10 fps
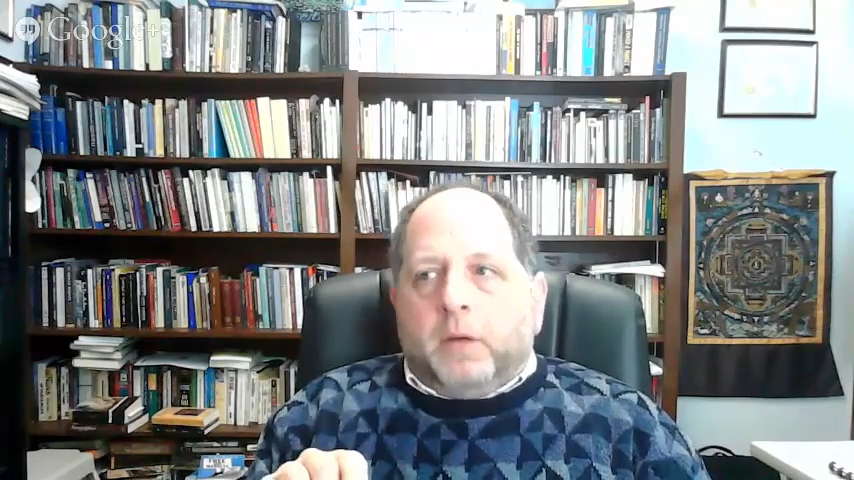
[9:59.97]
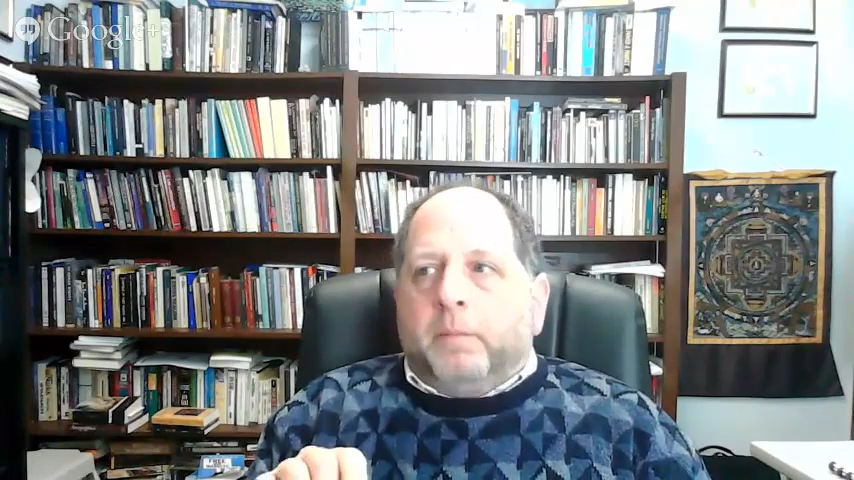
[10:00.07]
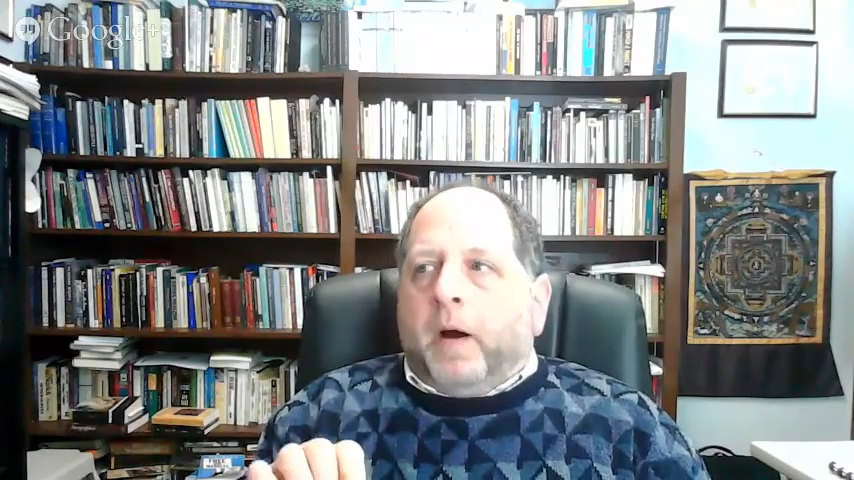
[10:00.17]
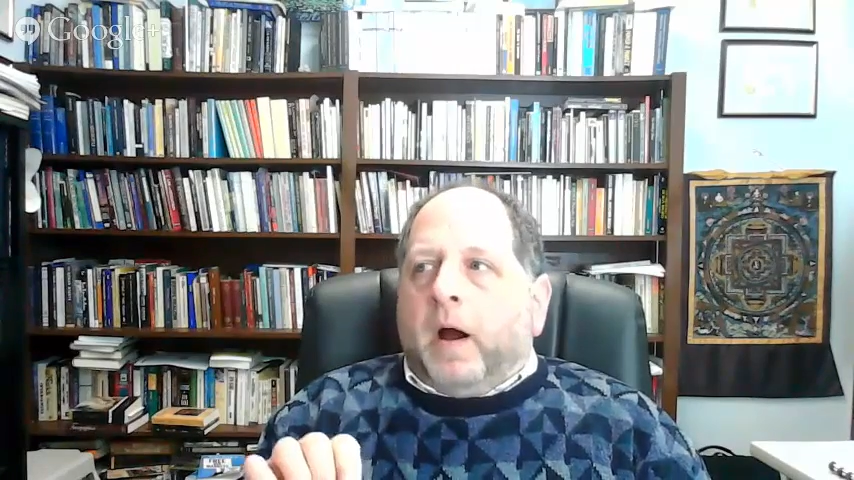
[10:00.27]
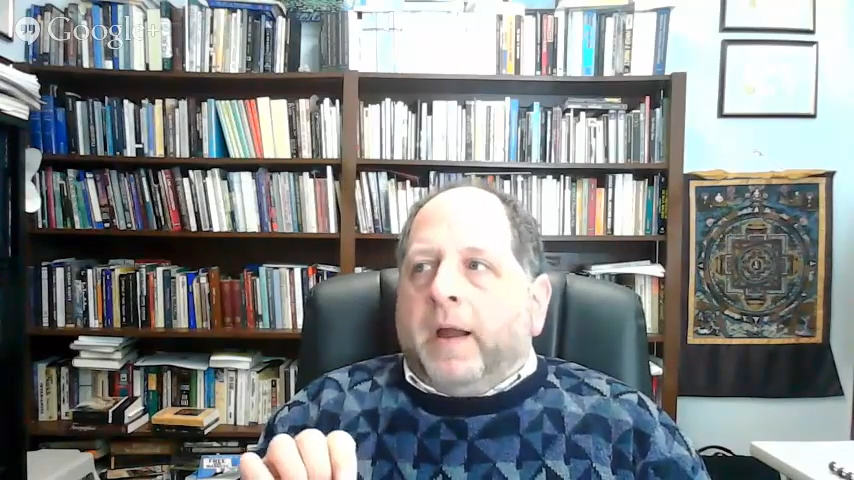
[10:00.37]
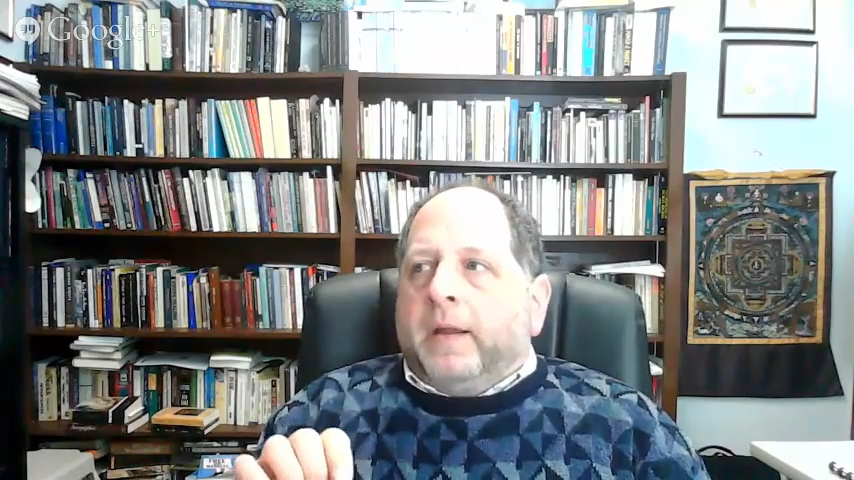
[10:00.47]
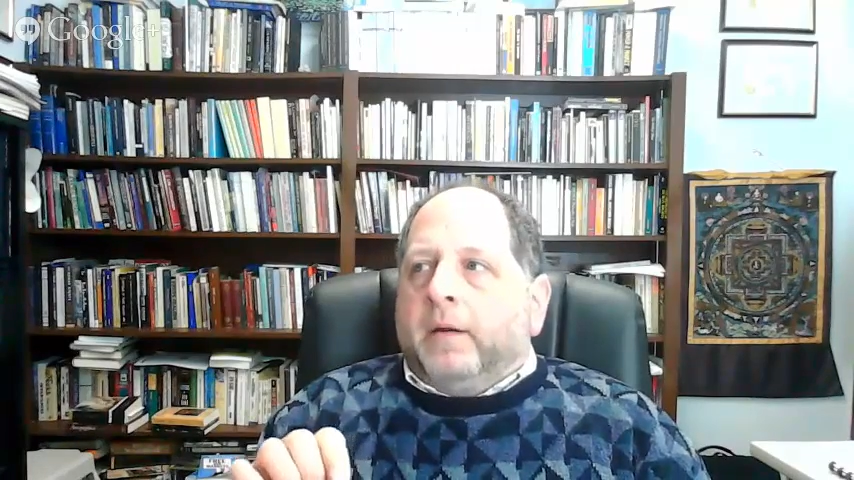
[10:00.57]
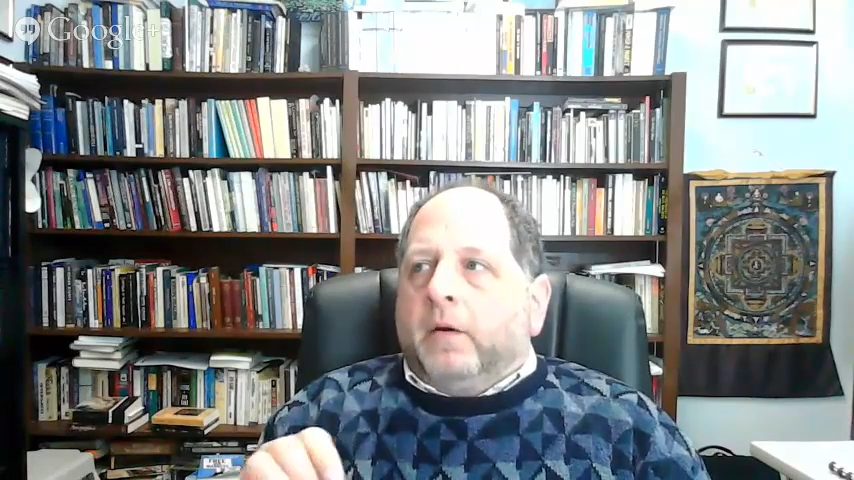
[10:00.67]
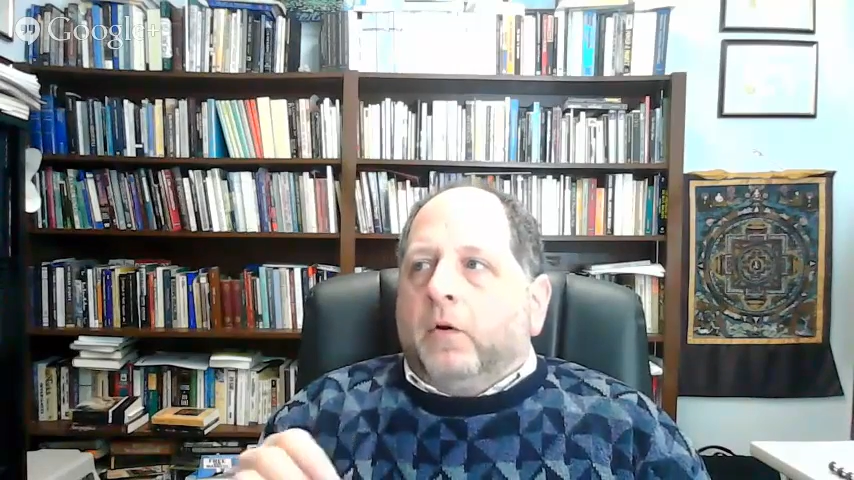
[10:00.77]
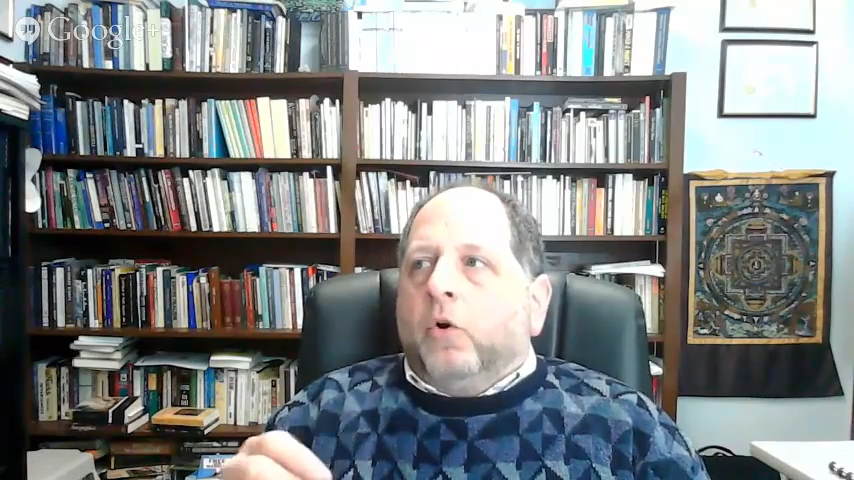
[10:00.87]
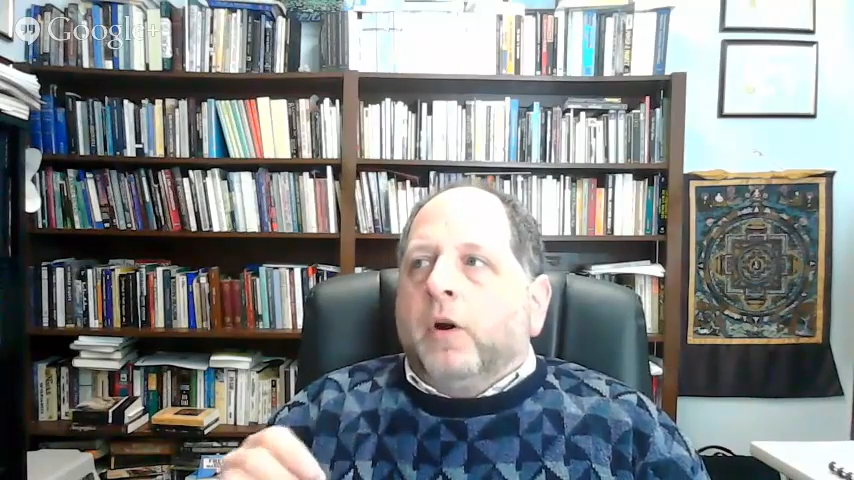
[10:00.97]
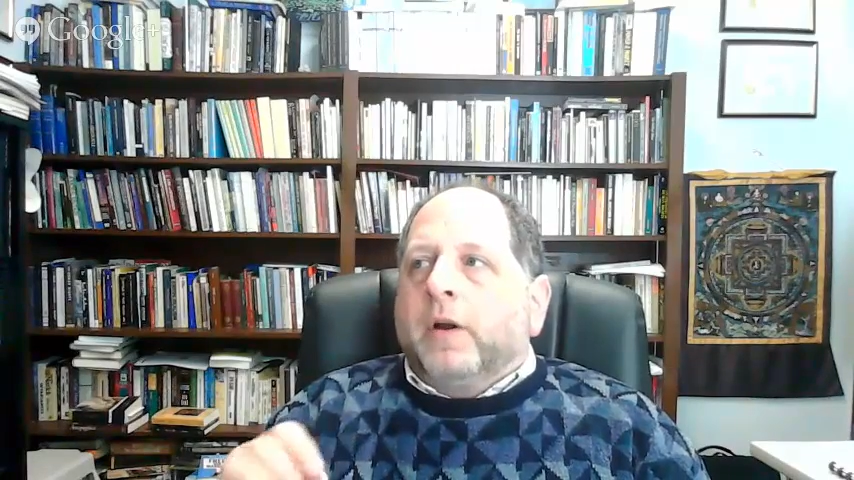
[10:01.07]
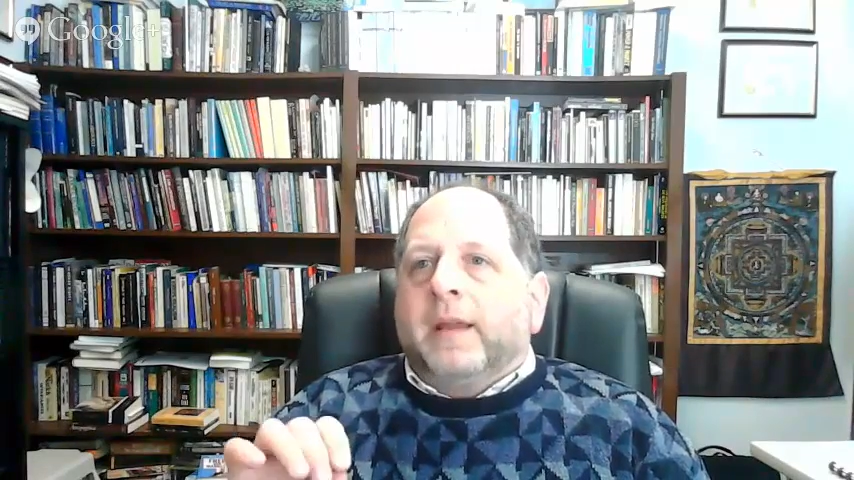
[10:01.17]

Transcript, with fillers: by hooking